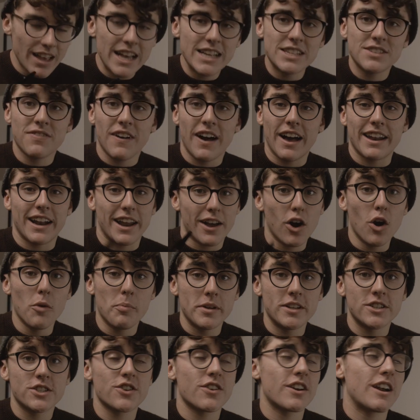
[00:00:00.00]
it's fine. I
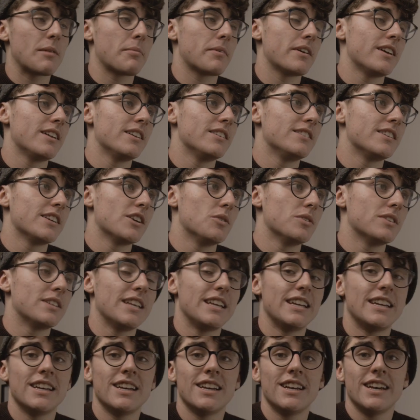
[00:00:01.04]
hope Instagram can deal with
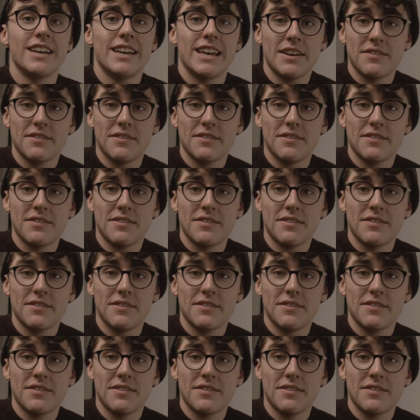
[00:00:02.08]
it.